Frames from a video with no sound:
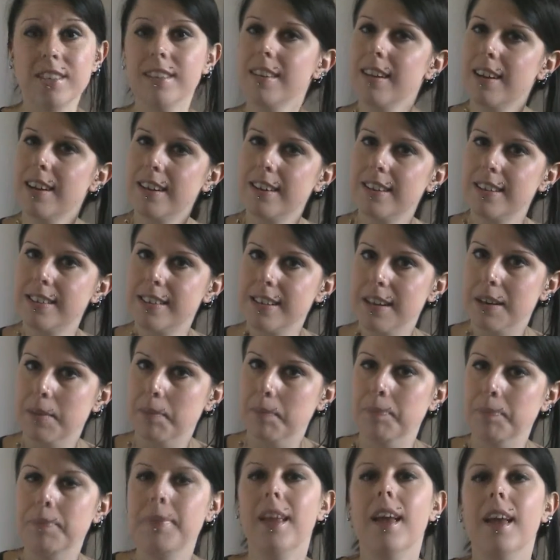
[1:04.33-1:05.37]
are kind of
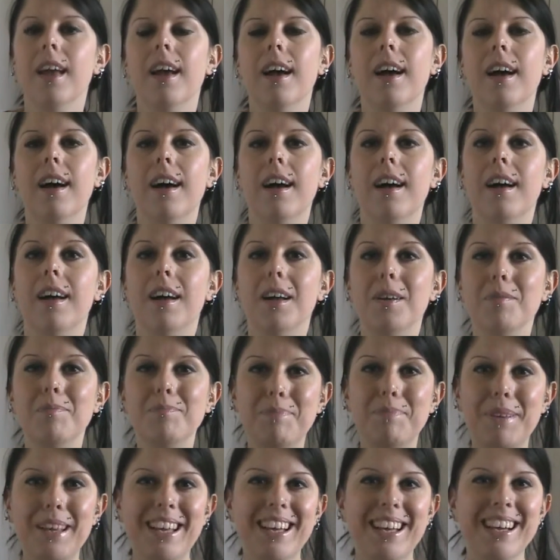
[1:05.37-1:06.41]
dumb
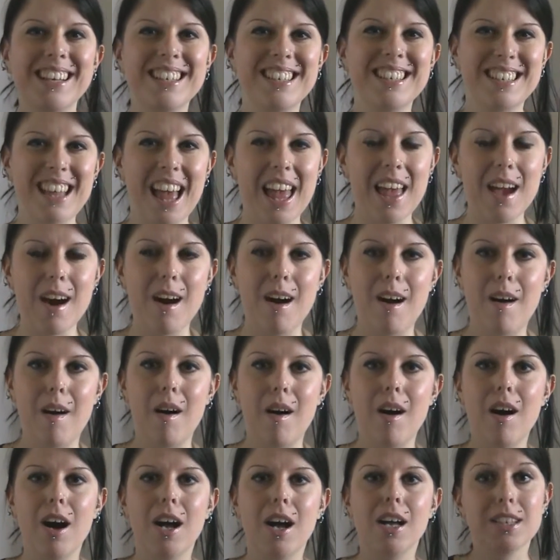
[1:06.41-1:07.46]
because they are
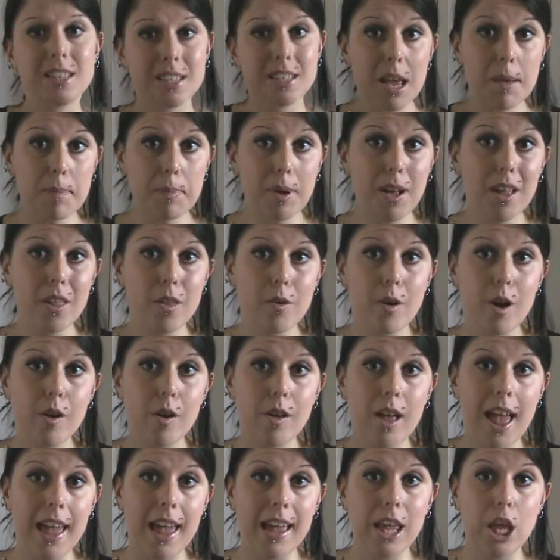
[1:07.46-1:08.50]
set by other
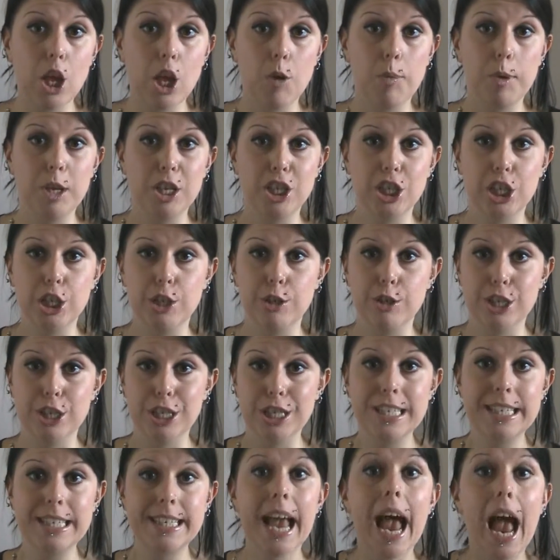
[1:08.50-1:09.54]
OkCupid
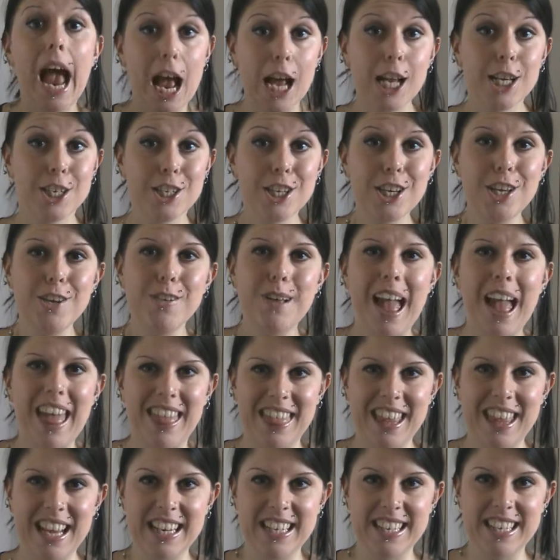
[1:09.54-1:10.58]
users, and so you get
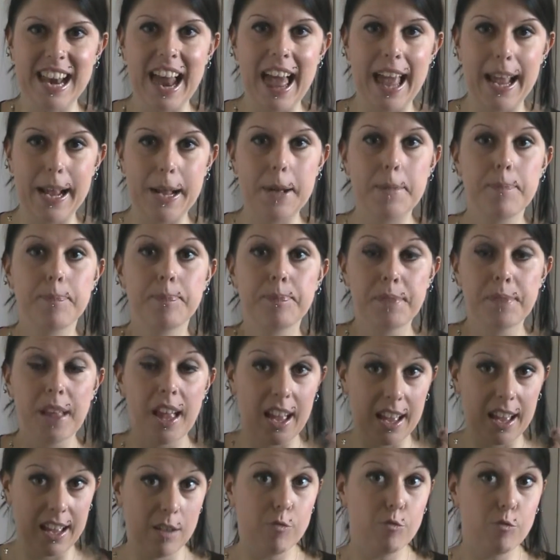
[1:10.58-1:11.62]
things like,
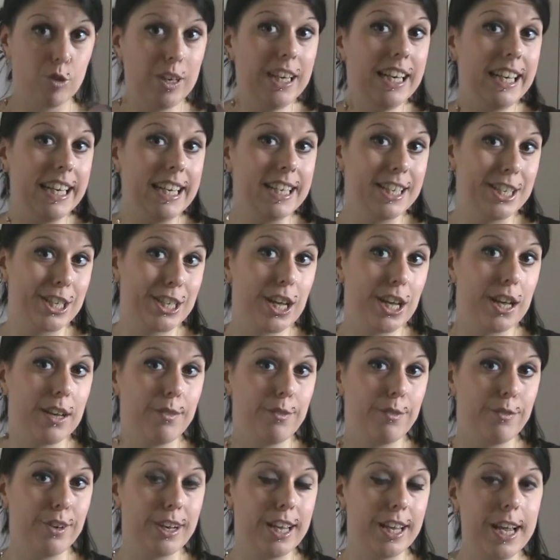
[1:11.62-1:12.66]
really
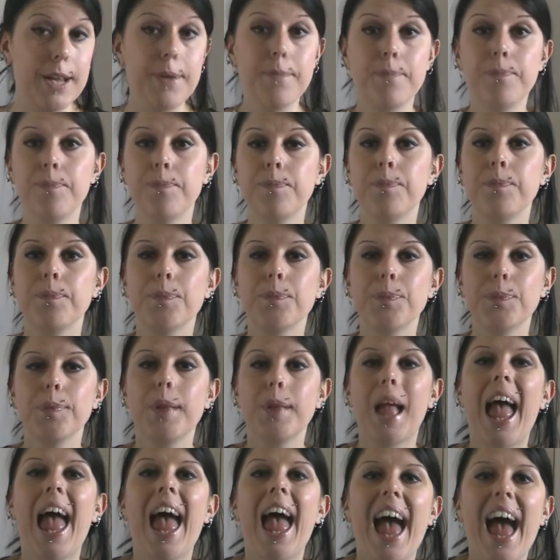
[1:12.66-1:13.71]
insightfully,
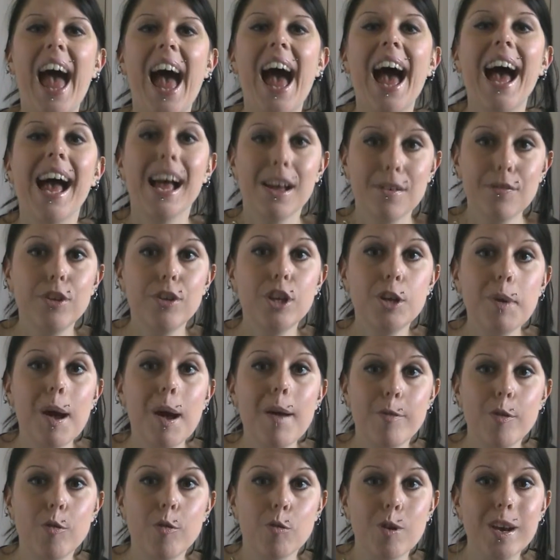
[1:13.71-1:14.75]
have you
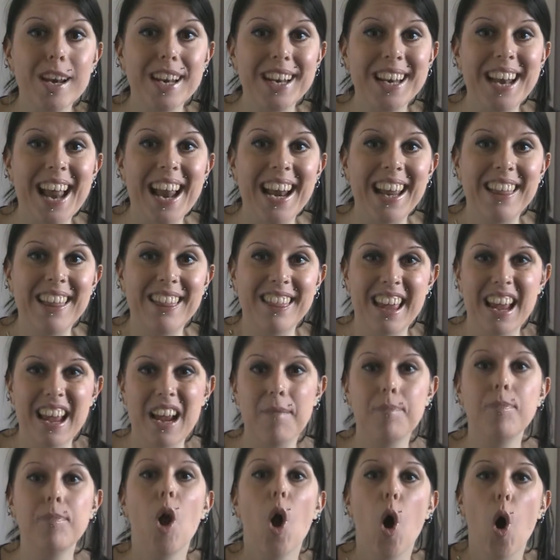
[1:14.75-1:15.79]
ever written
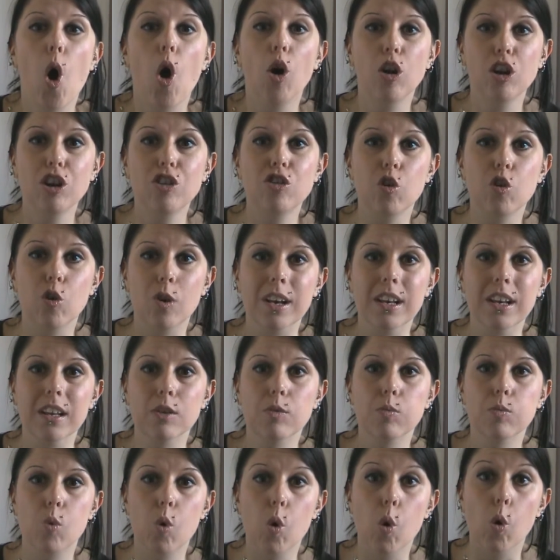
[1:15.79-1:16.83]
anything on a
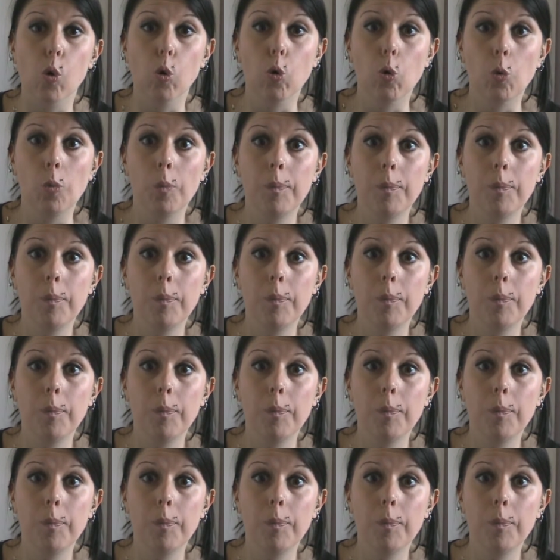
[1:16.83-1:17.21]
toilet wall?